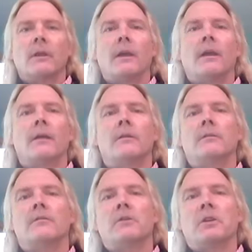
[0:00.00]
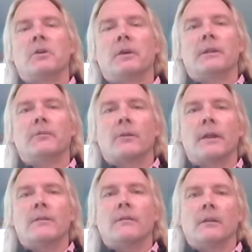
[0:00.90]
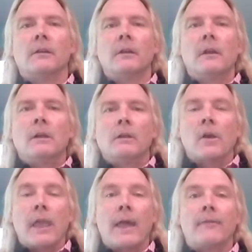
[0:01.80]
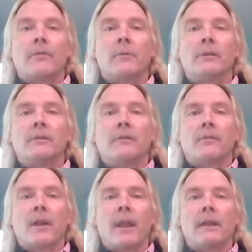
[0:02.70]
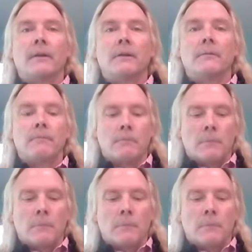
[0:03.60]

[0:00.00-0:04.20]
And, I tried to look at it from a different angle.